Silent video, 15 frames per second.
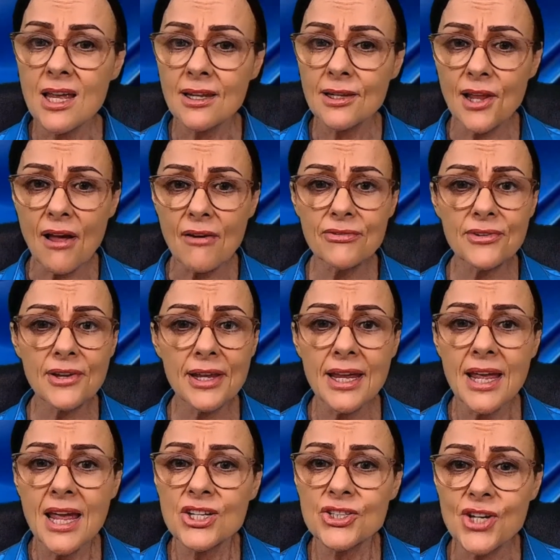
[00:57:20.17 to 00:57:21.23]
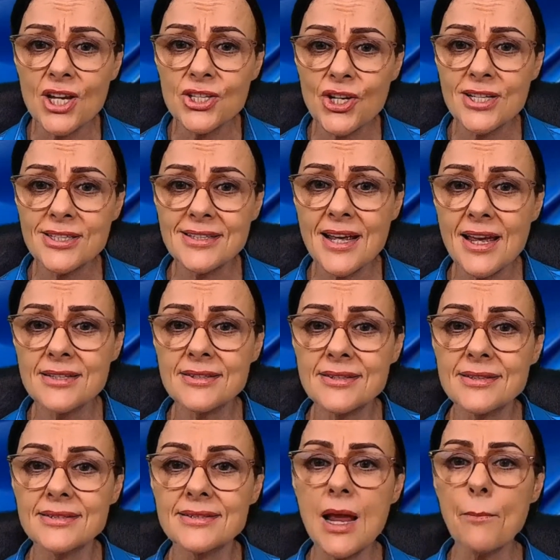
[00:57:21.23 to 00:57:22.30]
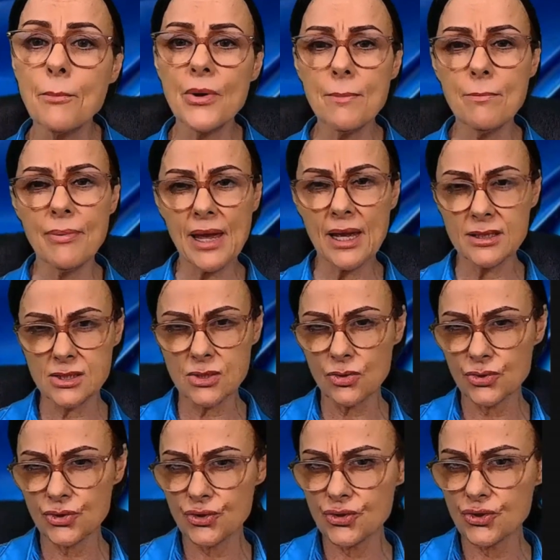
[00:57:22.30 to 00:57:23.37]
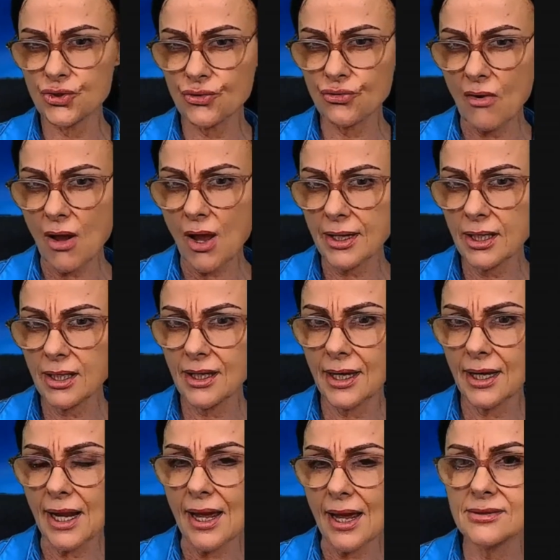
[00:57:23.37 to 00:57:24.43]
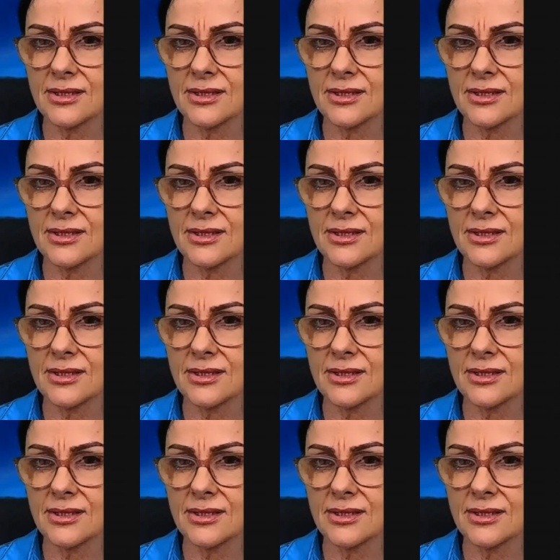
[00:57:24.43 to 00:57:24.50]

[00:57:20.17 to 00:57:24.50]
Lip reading: Lovely. Shay says, separate beds or try to get out.